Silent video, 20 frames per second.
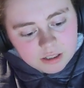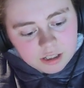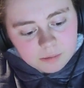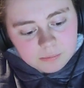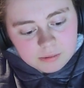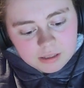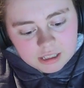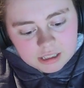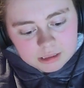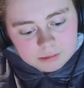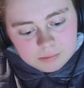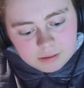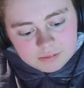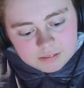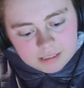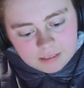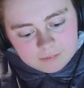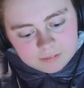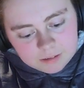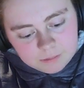Royal
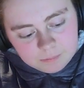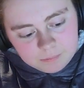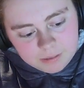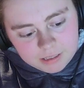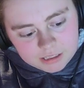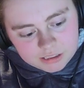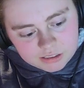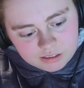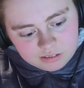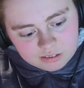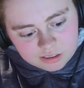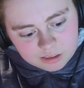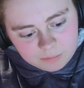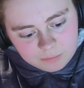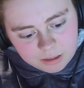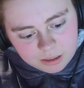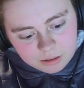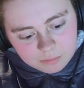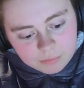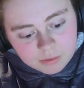Blacksmiths have some big shows
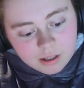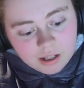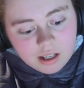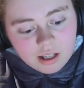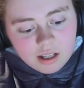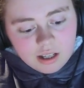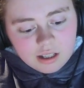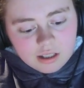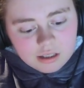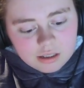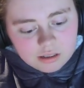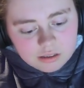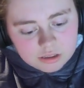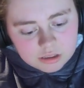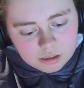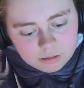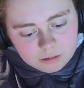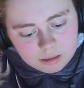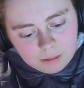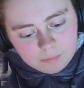coming up, Lou
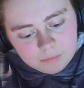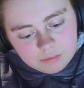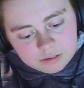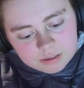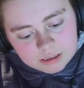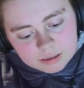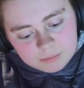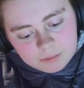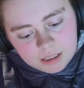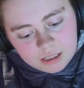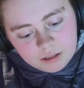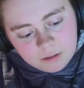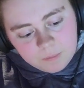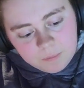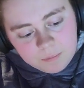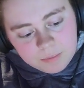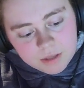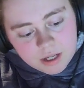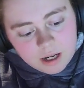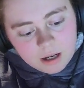told them with a smile.